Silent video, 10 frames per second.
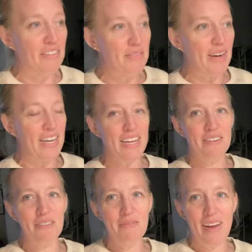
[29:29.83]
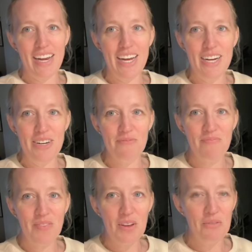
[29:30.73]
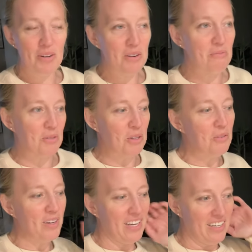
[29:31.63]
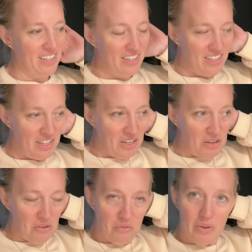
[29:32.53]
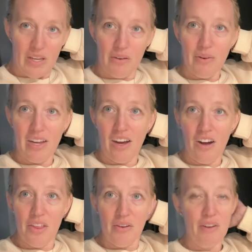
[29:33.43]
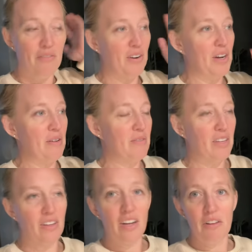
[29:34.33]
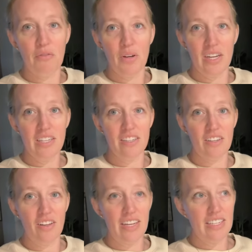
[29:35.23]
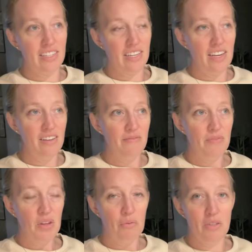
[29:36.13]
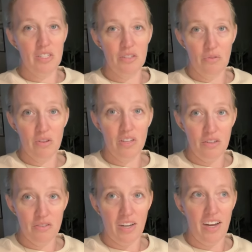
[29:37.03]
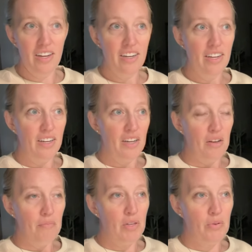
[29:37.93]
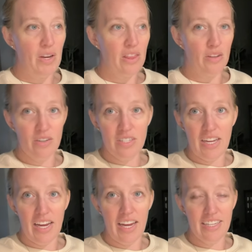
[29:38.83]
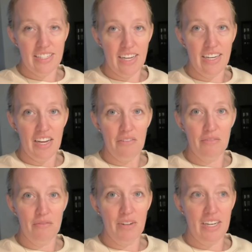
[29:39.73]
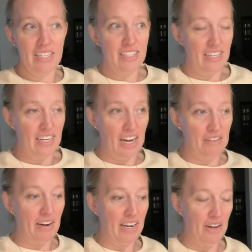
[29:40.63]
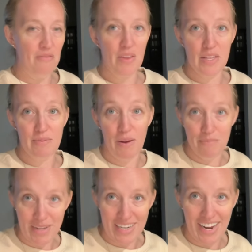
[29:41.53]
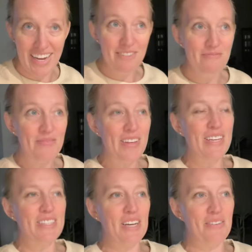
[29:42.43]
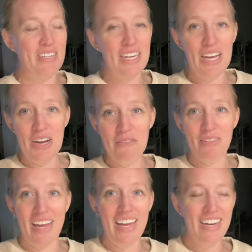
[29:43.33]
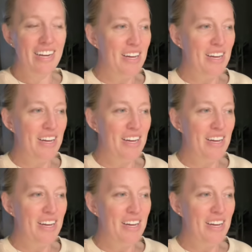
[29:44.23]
everybody. We made it home. What a whirlwind. We went all the way from Southern California to Salt Lake City, which is northern Utah, between Thursday and Sunday, and it's Sunday night right now. It's about midnight, so we did get home late,